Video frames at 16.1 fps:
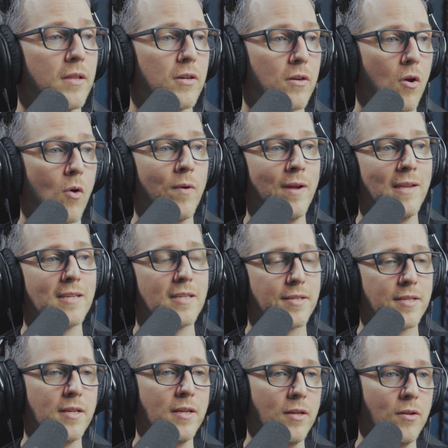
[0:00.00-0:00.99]
going to
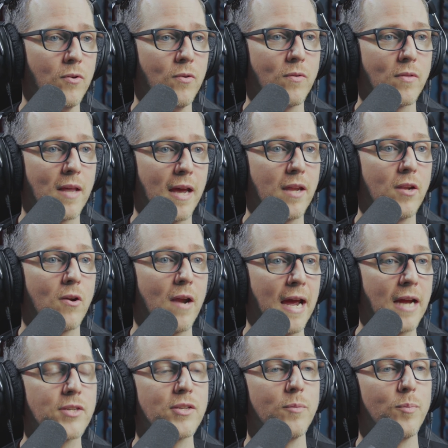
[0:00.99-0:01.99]
see you that you're
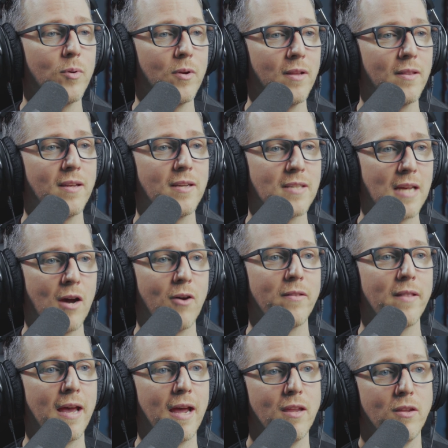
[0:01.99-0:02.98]
actually putting things out
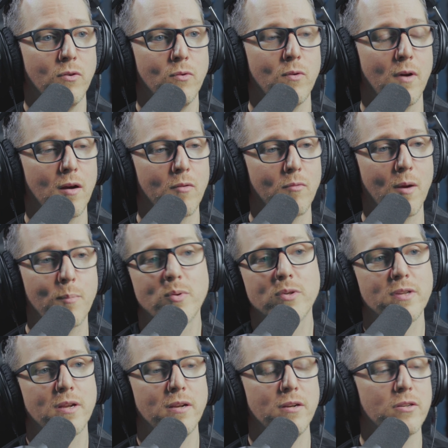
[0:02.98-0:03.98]
and that you are
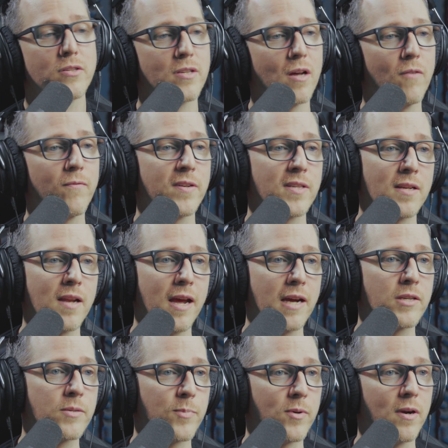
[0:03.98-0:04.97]
representing yourself as an
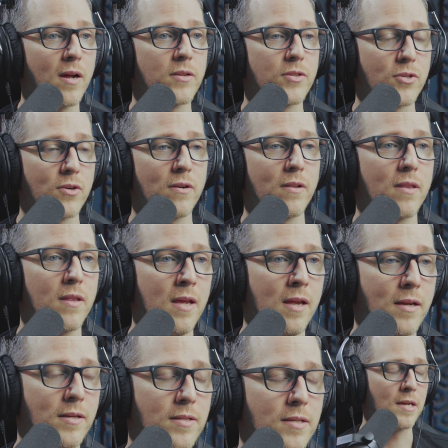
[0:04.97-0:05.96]
expert on certain
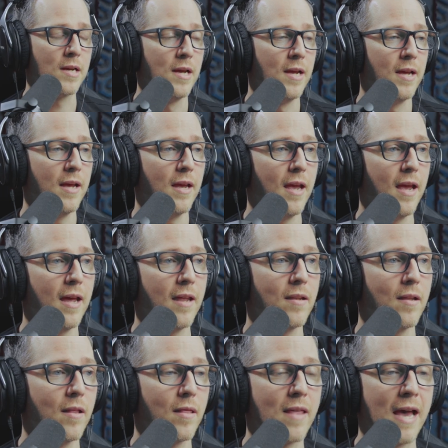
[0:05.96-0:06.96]
things.
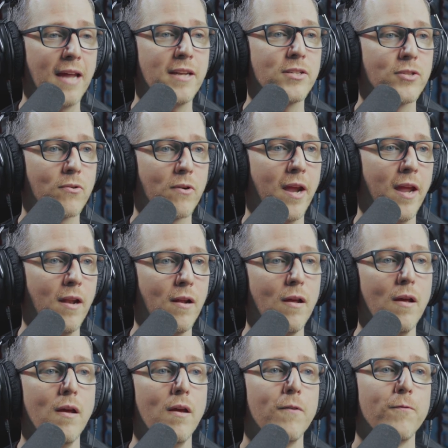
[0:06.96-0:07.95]
And that is great
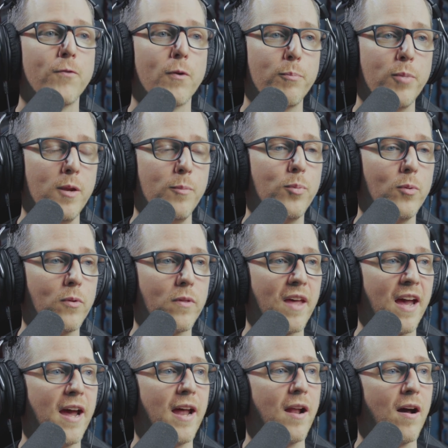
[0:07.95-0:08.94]
for people
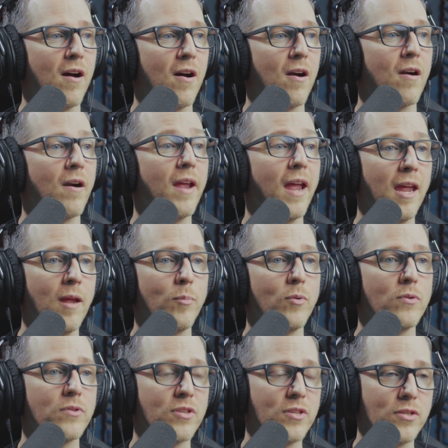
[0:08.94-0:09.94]
that are
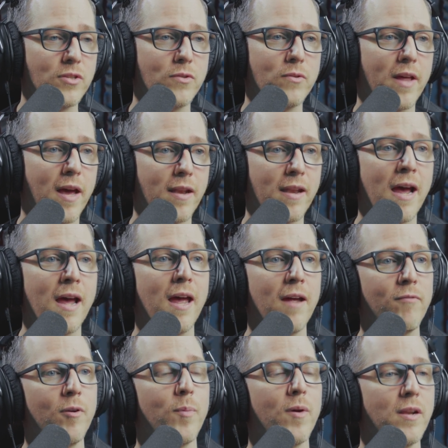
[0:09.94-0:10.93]
able to do that. Not
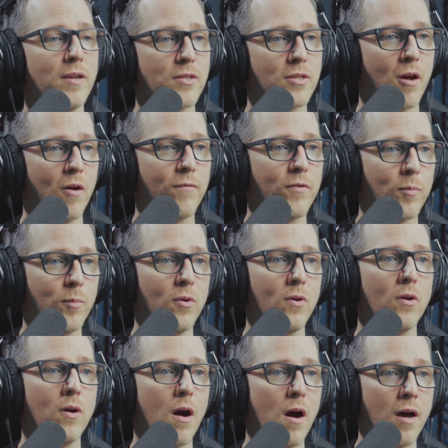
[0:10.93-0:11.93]
everybody is
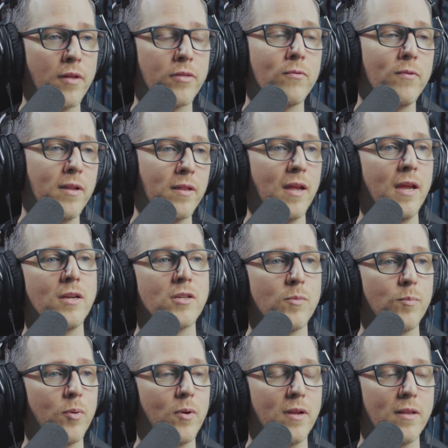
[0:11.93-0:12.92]
comfortable authoring things
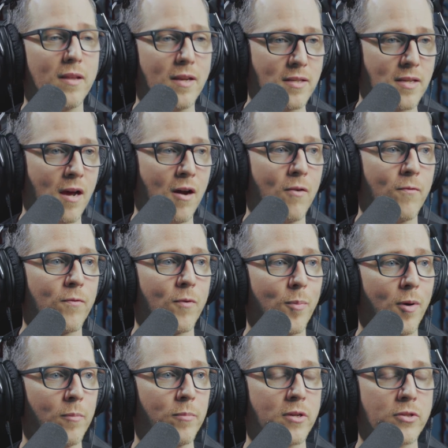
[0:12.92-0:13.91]
and putting things out for
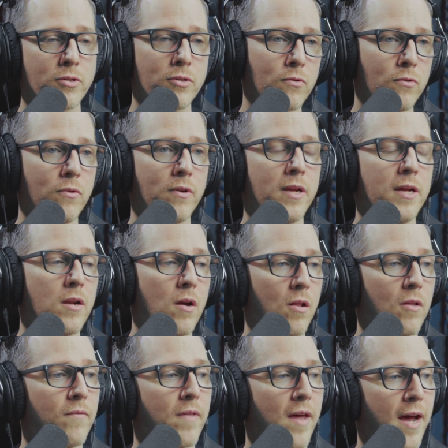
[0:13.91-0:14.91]
public scrutiny and
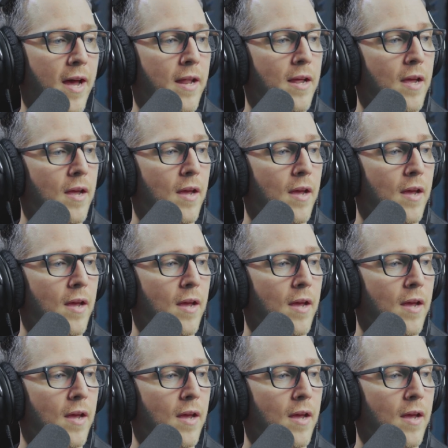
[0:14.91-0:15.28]
all of that.